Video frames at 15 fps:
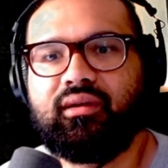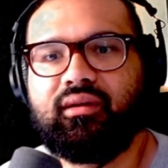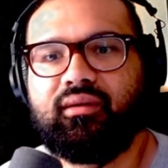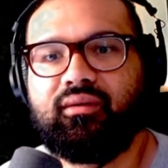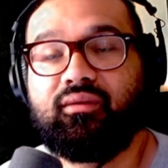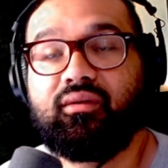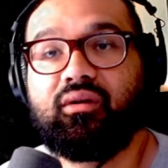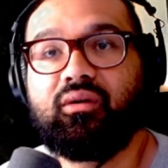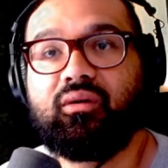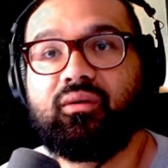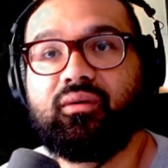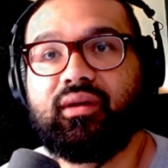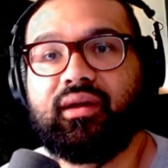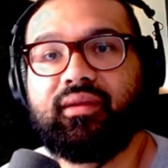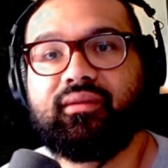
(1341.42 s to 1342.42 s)
So
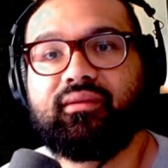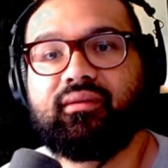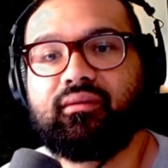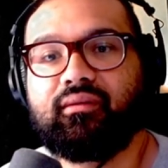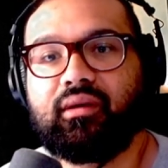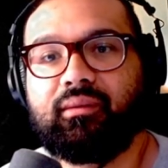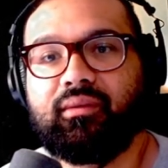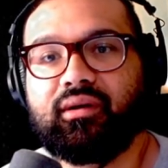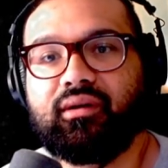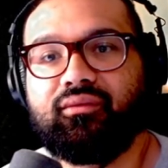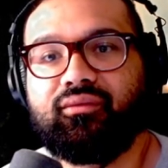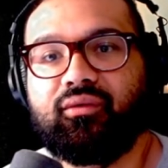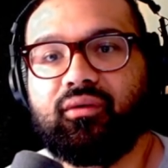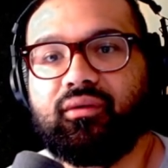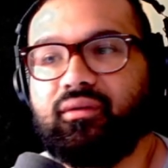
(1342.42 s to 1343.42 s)
yeah, I'm looking
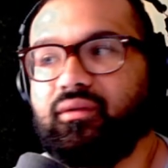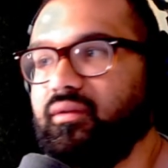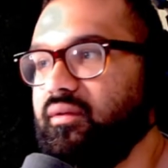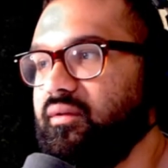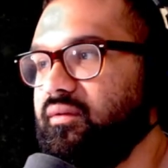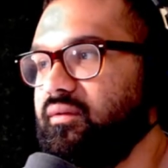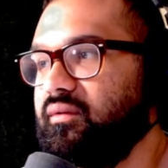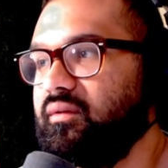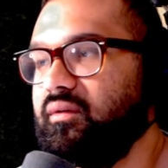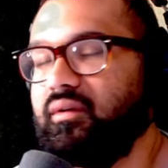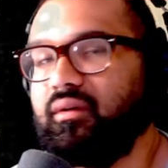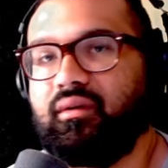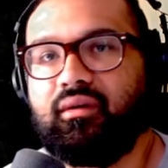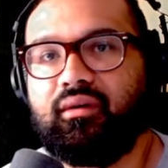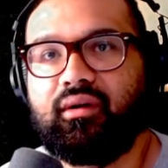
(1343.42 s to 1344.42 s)
forward to this
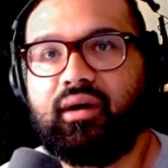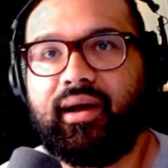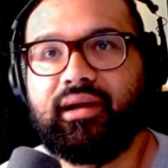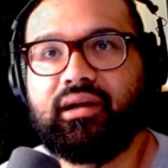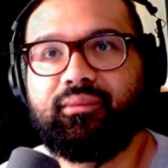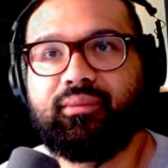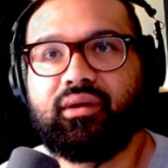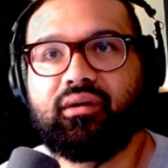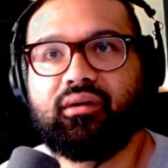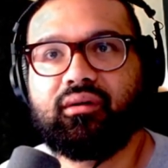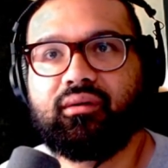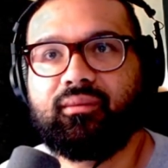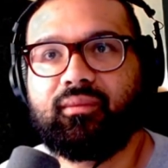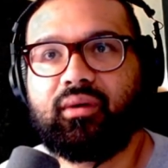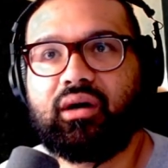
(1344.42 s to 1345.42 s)
item
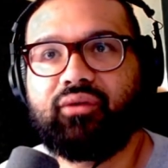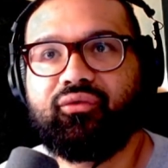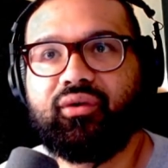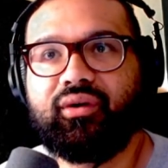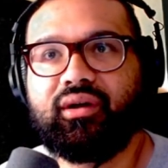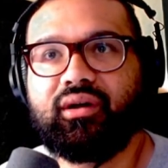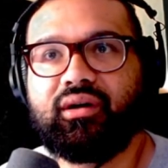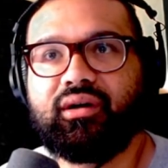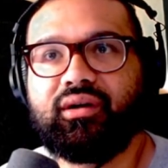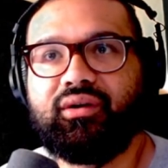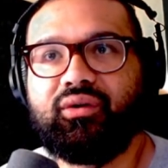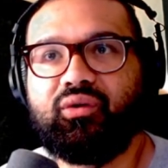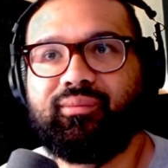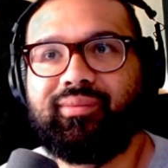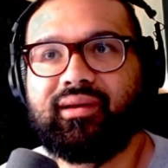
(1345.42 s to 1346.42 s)
here, offering a
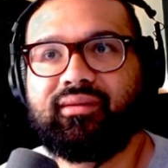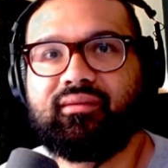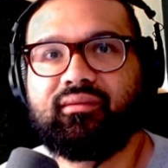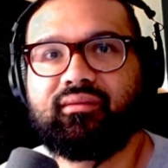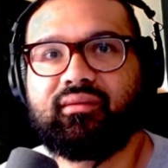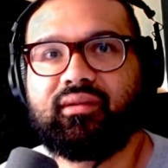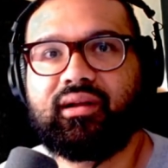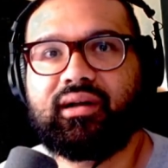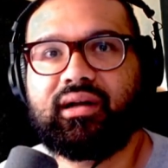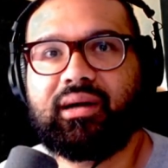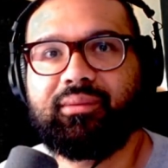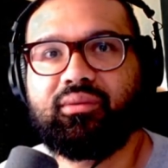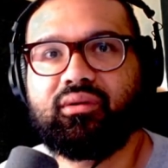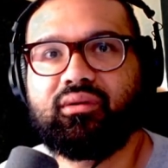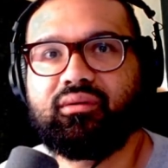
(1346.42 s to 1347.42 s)
new best in slot
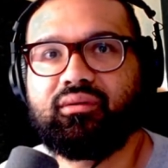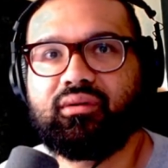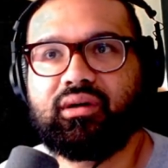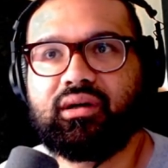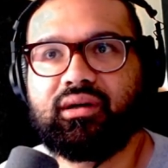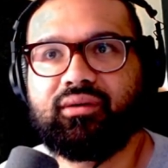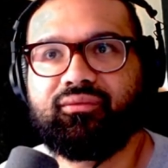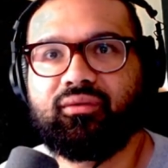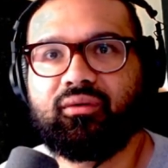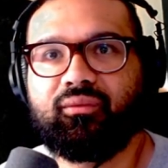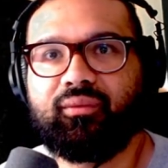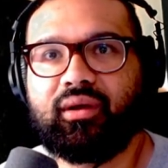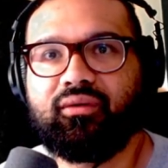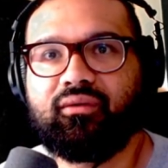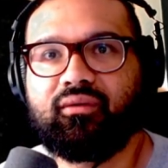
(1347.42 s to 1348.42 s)
option for
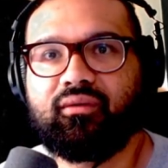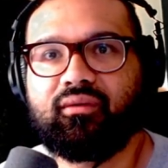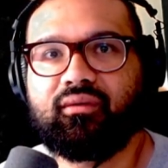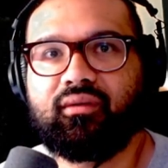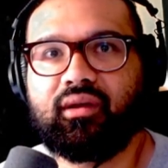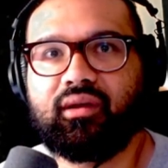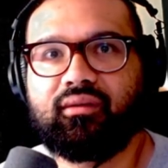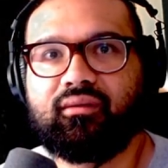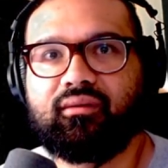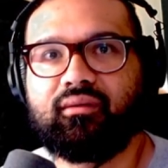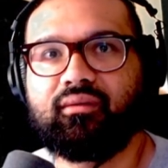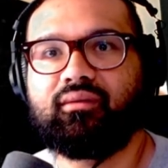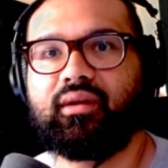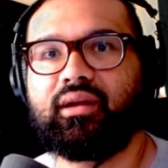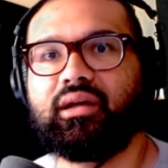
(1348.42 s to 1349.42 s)
range
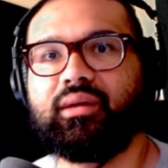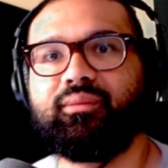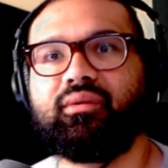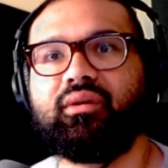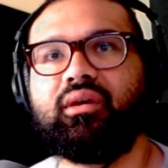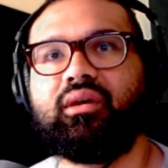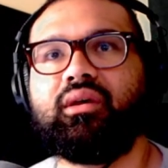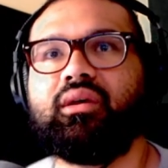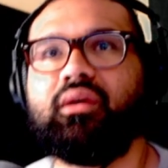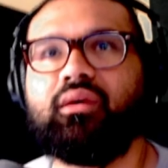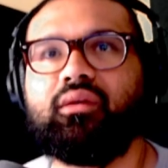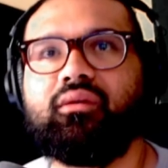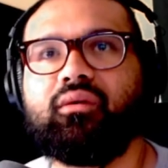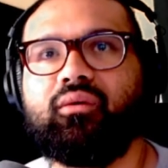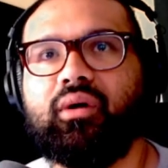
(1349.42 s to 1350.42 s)
setups.
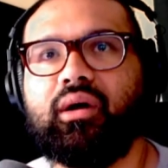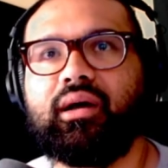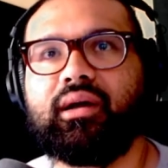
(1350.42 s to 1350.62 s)
So